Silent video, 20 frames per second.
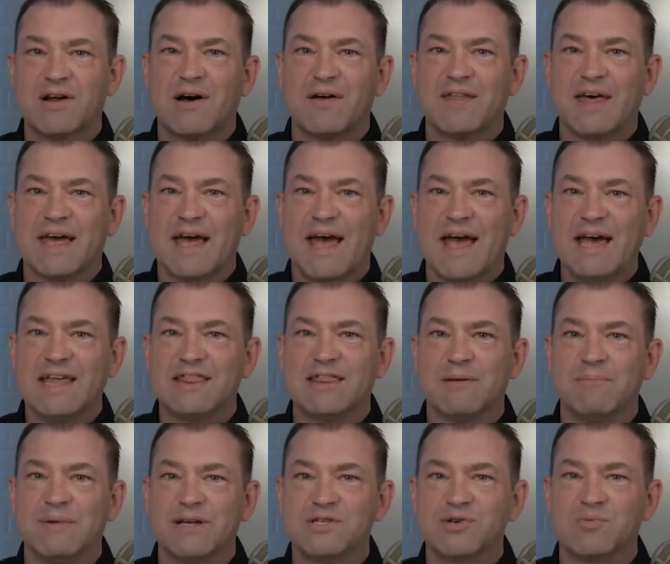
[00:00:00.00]
how they hate
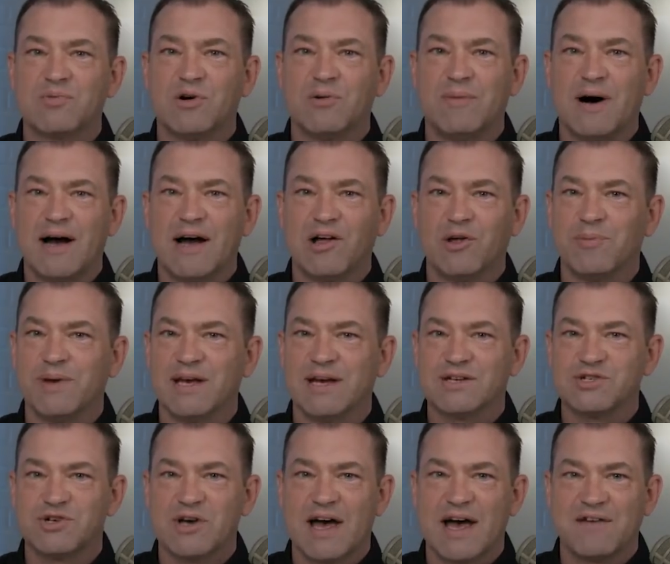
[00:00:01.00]
the miserable mile
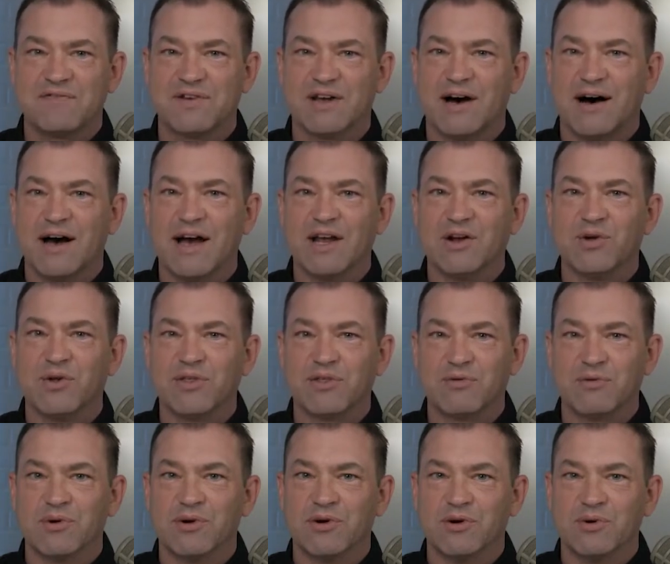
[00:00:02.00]
because you have to idle
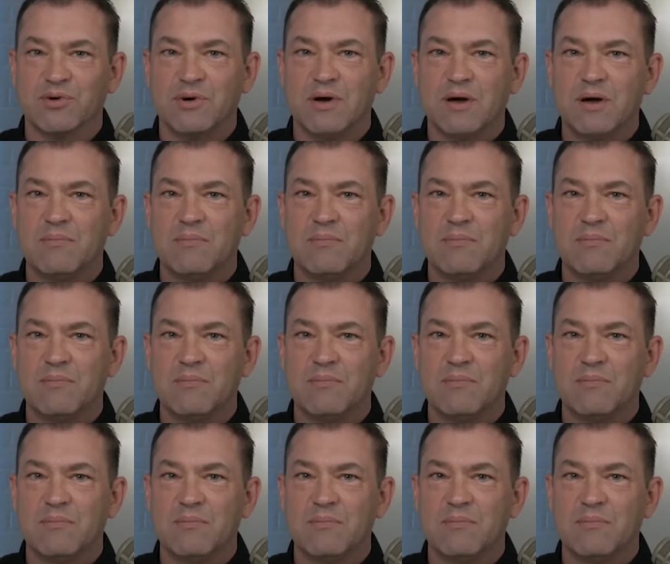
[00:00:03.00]
through.